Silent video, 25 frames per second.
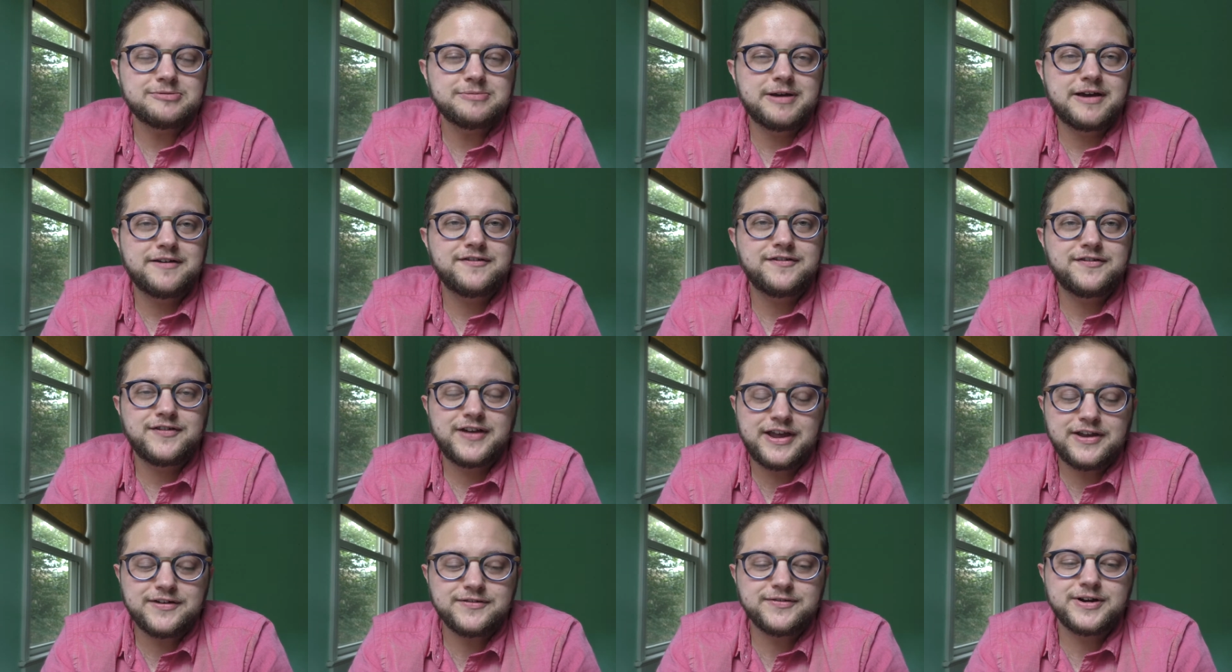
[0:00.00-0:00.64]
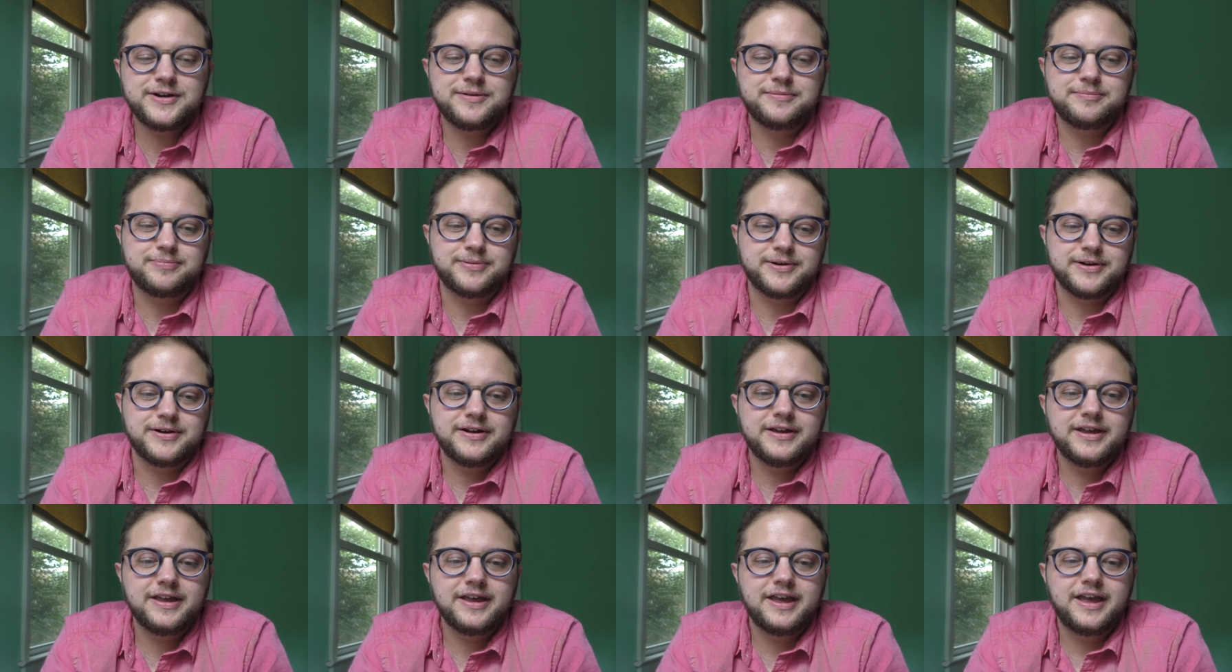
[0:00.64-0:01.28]
to my favorite
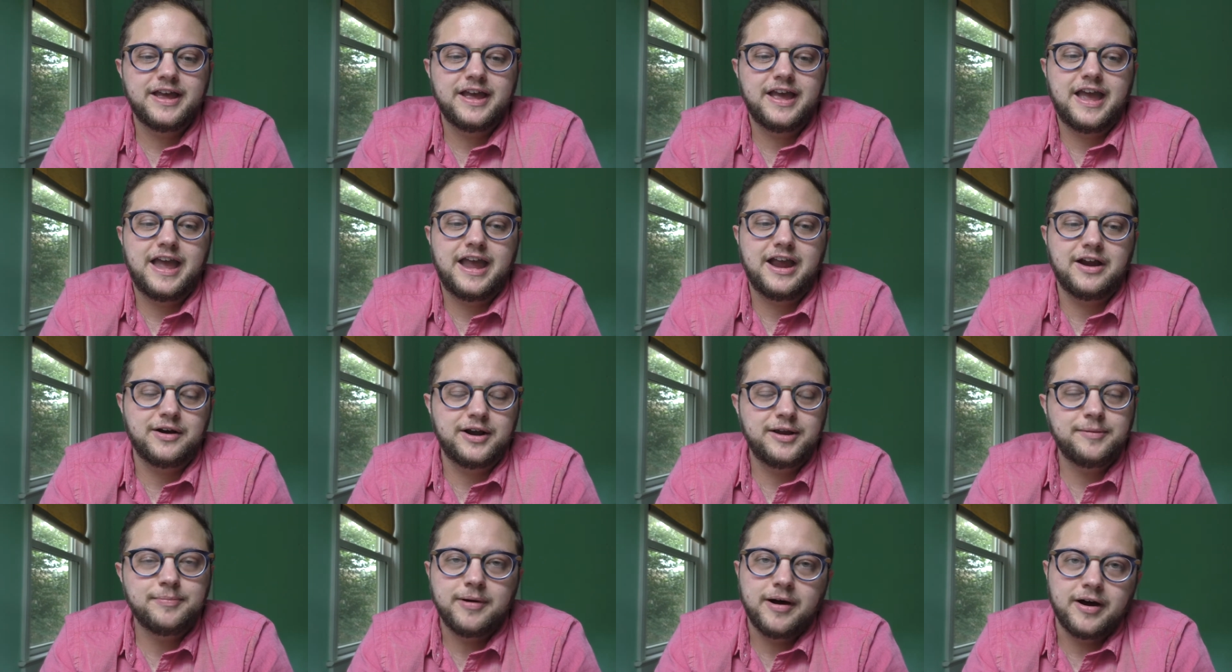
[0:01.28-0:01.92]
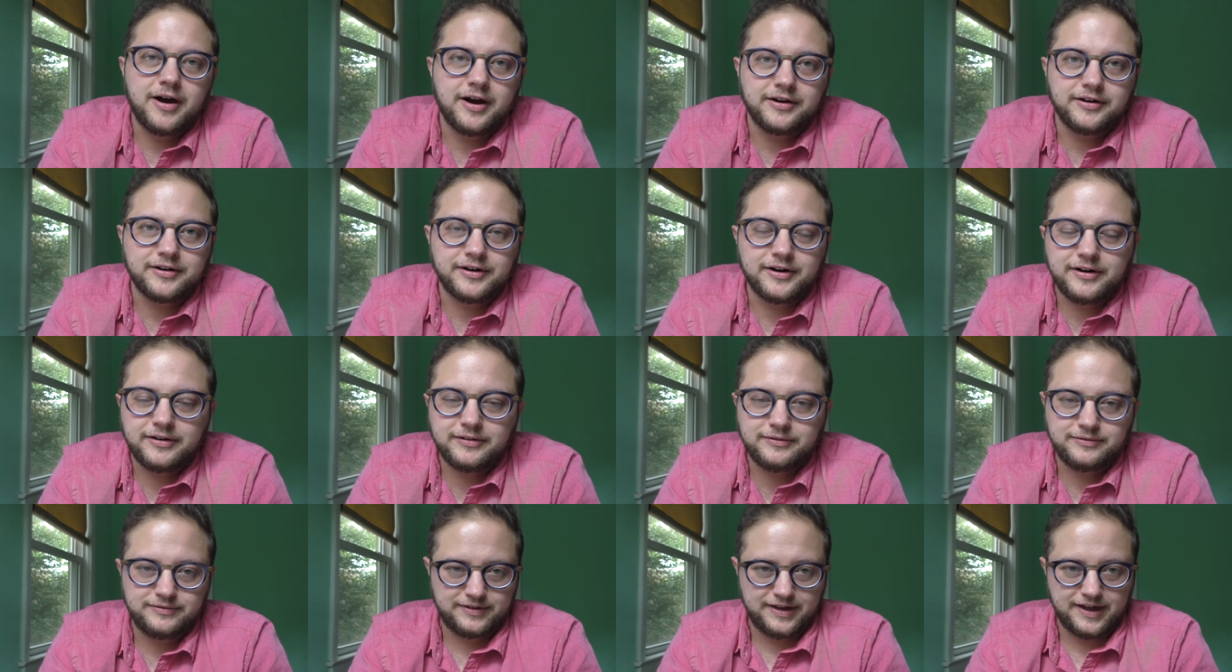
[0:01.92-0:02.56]
book, Harry
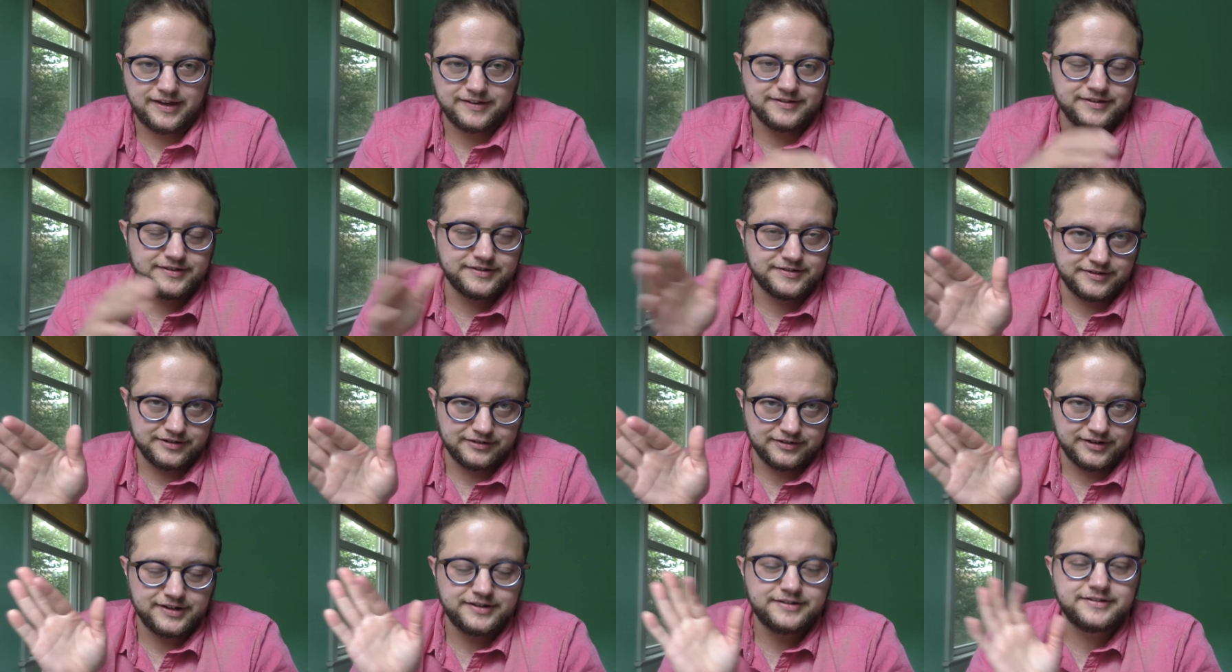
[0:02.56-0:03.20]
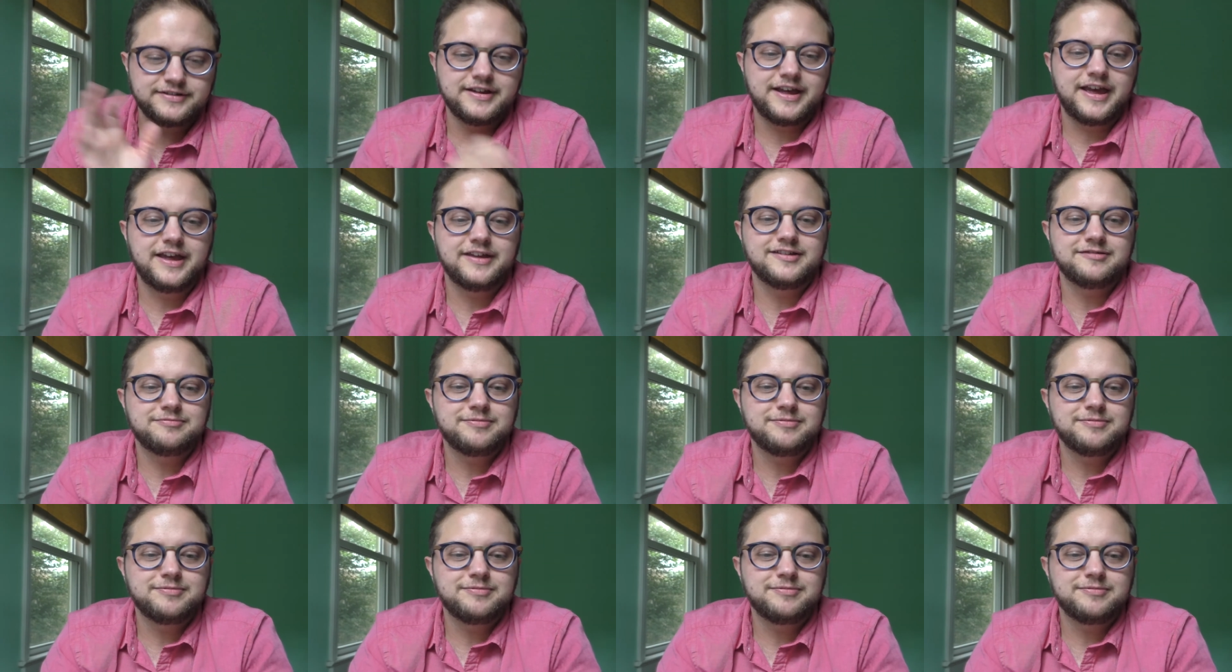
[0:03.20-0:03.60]
Potter, as a series, and